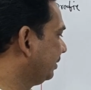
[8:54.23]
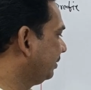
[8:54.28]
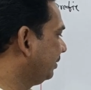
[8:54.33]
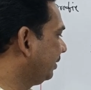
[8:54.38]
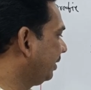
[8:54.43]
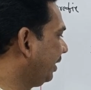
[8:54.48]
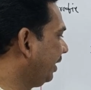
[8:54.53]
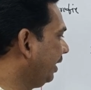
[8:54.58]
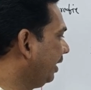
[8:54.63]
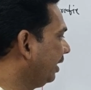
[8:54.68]

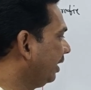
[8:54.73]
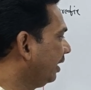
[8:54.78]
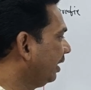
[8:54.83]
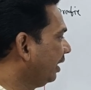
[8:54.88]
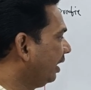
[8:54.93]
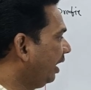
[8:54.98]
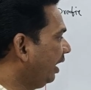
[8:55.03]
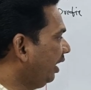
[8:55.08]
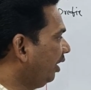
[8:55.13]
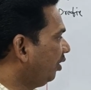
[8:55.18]
Okay,
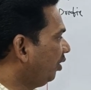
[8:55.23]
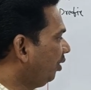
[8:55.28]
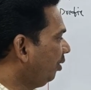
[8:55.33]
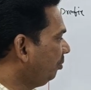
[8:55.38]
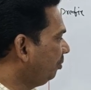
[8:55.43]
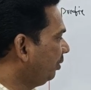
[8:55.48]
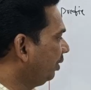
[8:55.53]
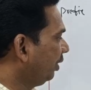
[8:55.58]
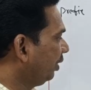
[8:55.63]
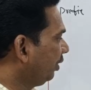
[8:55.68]
I
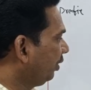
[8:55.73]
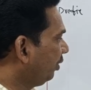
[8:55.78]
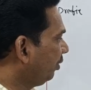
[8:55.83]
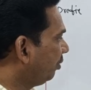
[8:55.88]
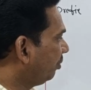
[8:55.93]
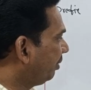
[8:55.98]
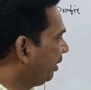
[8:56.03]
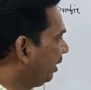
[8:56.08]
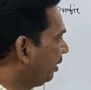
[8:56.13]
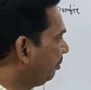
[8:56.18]
hope
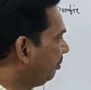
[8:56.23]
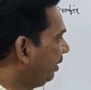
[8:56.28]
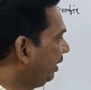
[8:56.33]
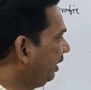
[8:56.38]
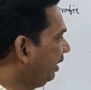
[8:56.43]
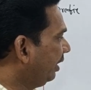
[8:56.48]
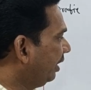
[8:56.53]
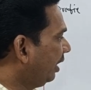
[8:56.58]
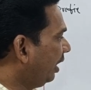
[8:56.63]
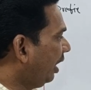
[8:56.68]
you might
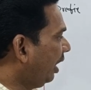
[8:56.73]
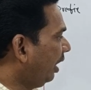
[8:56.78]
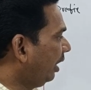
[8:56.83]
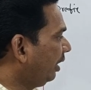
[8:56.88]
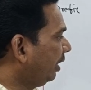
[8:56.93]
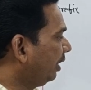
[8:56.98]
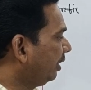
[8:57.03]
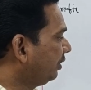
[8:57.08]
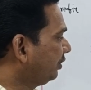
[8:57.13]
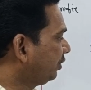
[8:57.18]
be
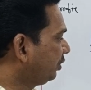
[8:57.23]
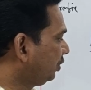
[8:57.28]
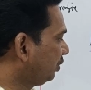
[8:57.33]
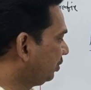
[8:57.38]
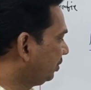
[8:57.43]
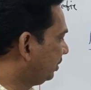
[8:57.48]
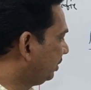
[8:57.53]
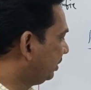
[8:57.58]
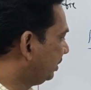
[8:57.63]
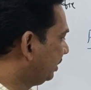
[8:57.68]

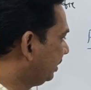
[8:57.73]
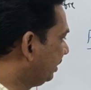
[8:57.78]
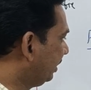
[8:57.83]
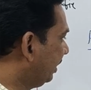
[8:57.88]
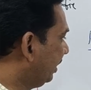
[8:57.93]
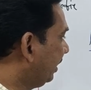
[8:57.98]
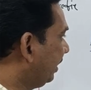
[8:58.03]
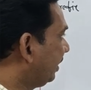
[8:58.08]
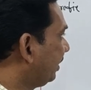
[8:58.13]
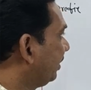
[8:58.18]
understood
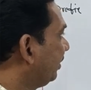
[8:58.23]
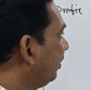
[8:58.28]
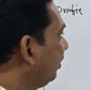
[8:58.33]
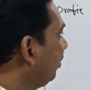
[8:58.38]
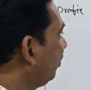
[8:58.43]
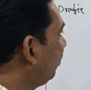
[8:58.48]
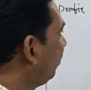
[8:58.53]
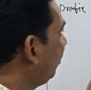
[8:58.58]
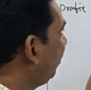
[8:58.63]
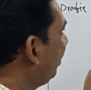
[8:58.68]
here
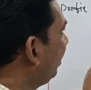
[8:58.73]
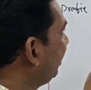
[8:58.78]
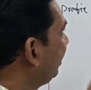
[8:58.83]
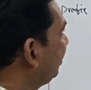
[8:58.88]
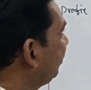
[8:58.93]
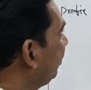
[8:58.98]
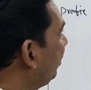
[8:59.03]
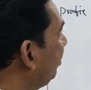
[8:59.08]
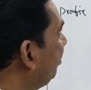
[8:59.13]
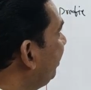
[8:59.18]
what
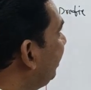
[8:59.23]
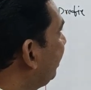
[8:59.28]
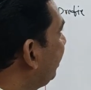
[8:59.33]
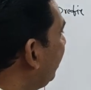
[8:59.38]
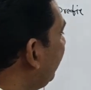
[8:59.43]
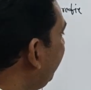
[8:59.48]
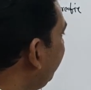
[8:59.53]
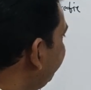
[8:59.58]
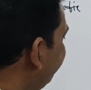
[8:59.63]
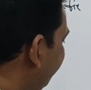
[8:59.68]
it will
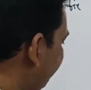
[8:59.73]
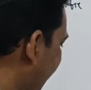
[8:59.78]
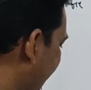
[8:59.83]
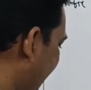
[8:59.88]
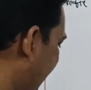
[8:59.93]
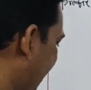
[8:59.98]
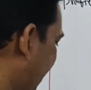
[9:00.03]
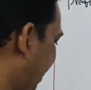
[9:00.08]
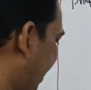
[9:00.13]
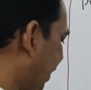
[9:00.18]
becomes
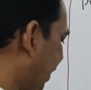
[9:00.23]
in the